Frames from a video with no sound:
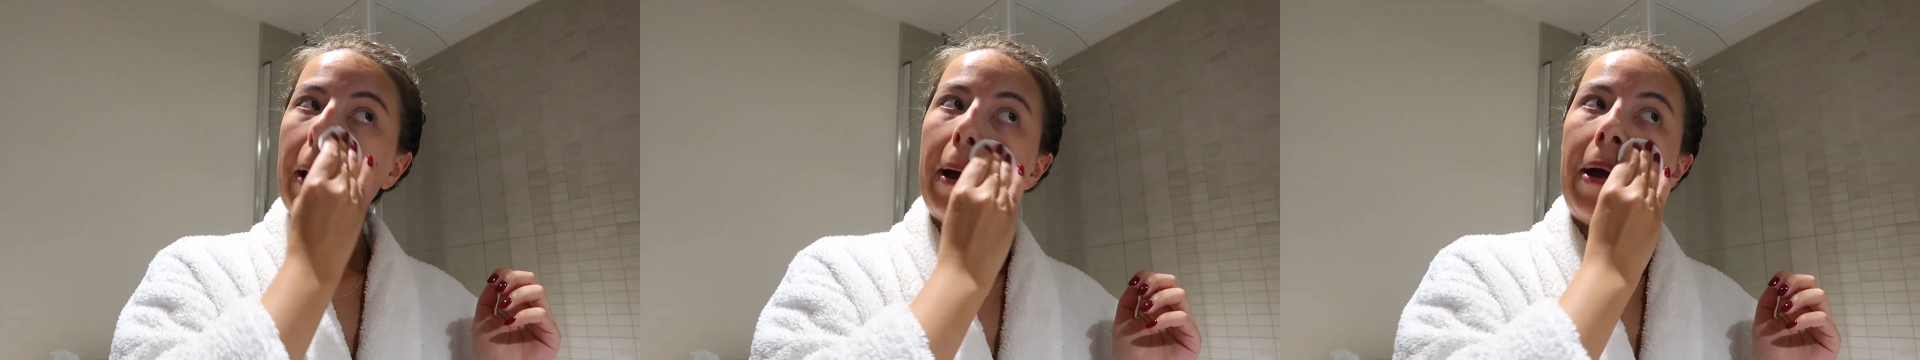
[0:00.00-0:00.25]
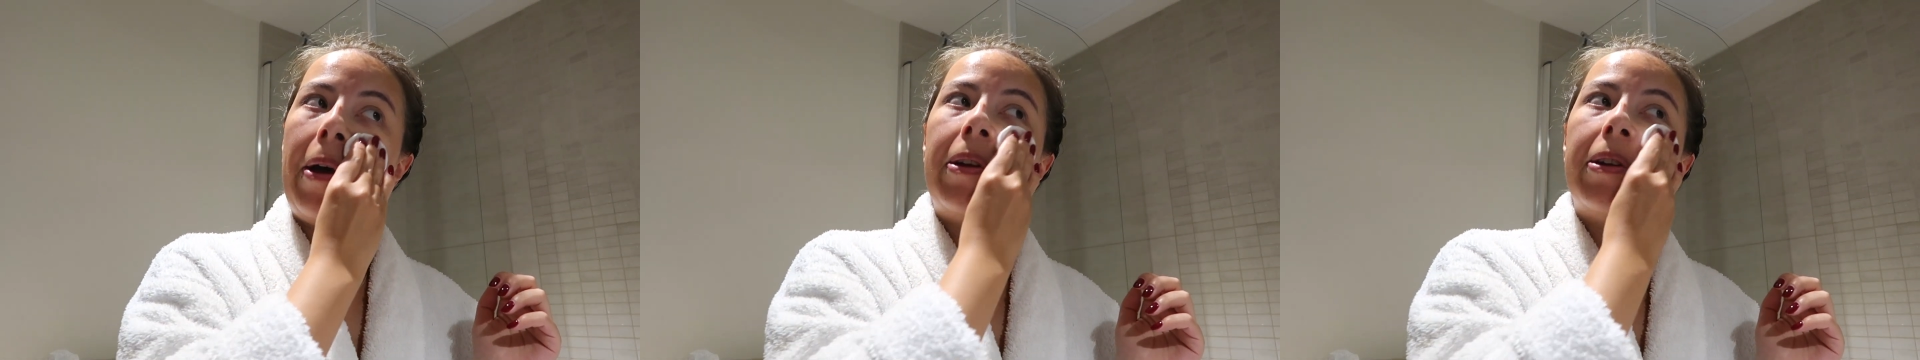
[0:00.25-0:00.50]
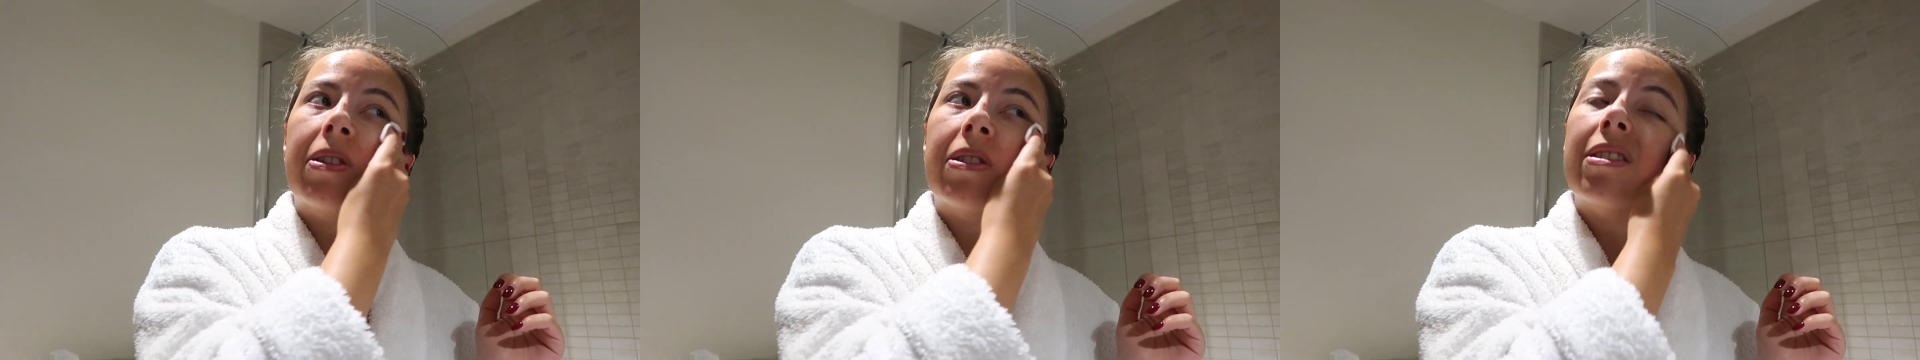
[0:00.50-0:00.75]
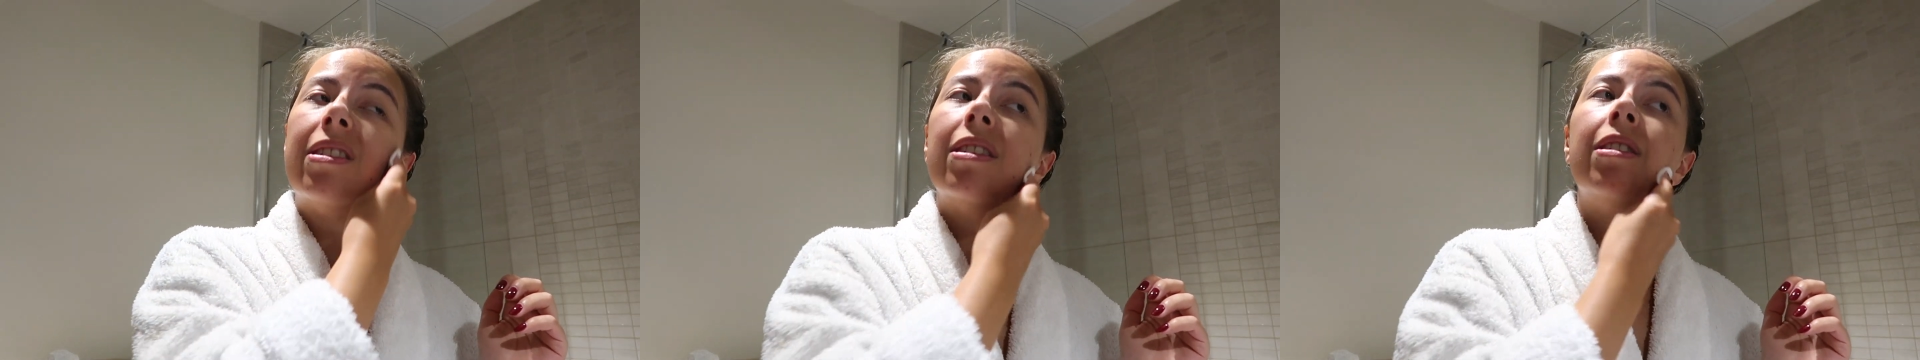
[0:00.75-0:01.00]

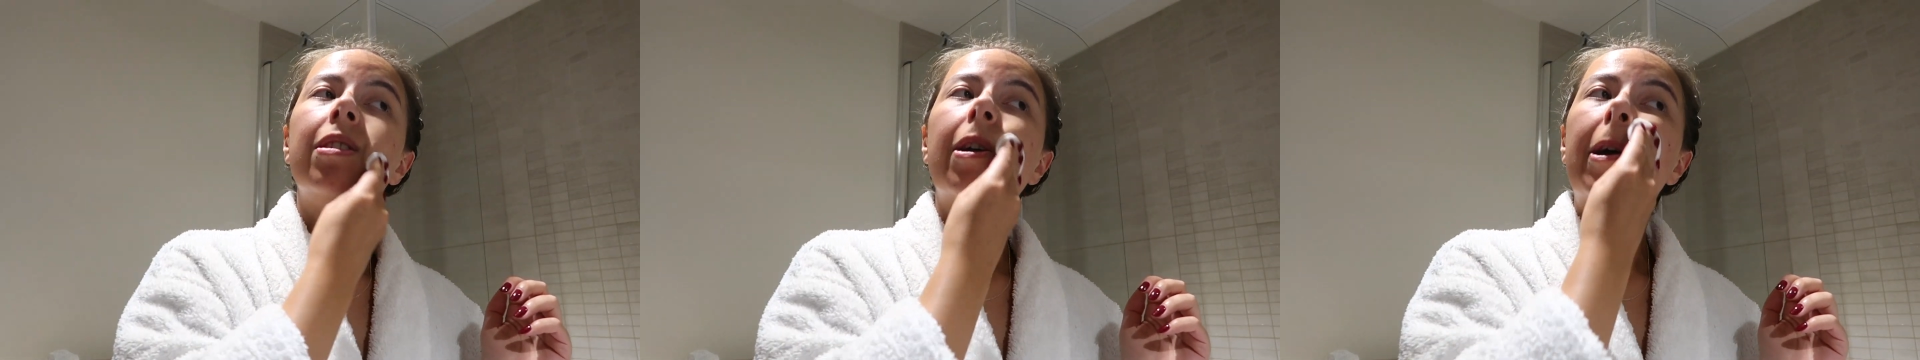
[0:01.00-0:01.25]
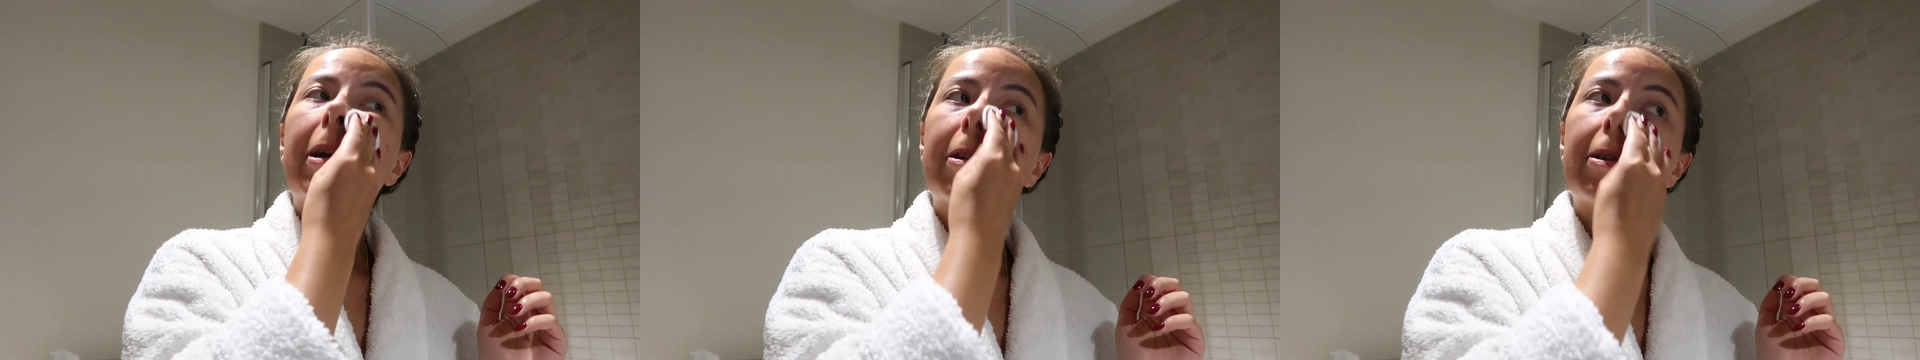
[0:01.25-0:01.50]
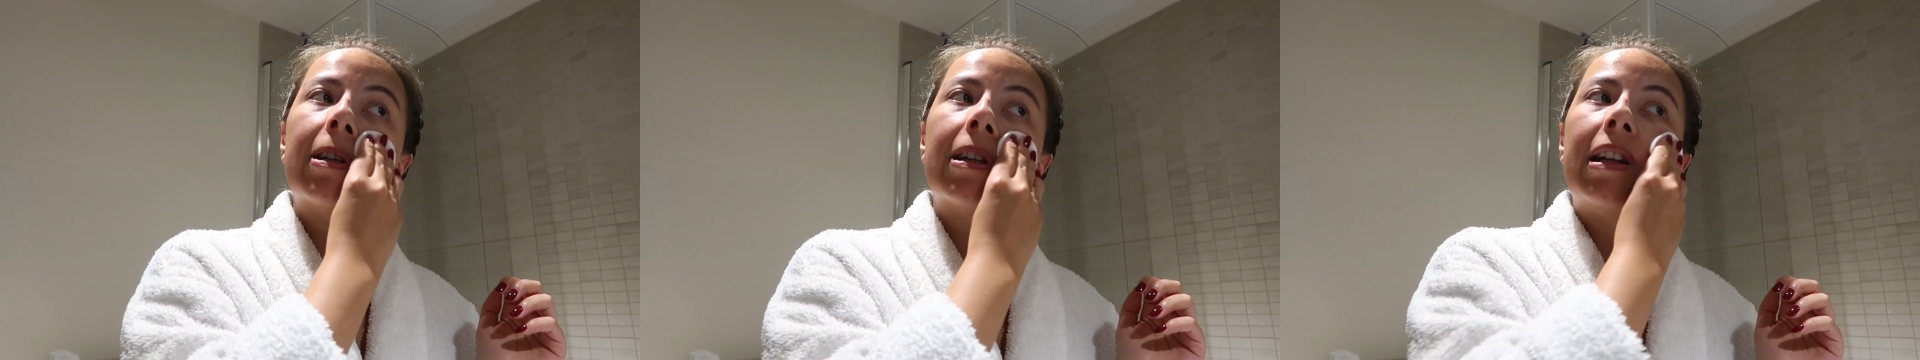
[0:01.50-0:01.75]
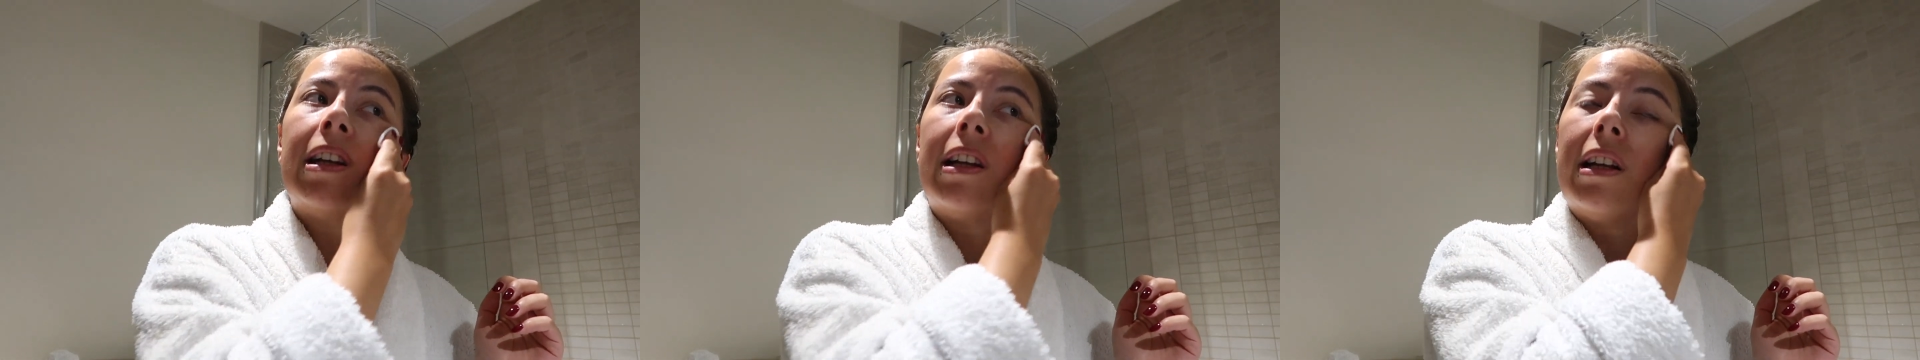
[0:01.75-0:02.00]
and didn't
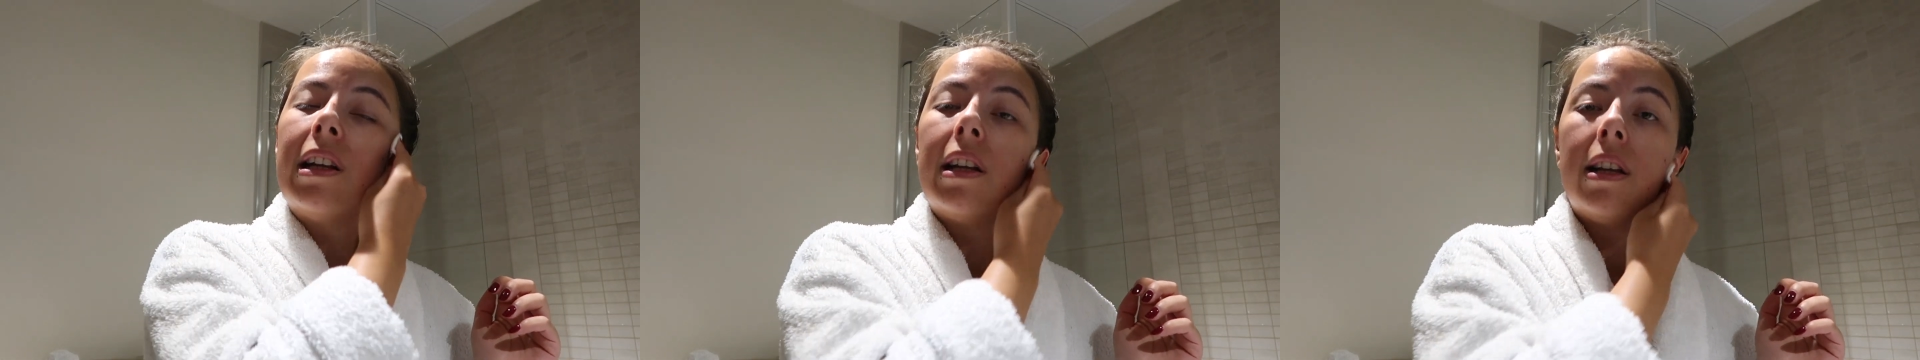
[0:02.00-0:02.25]
actually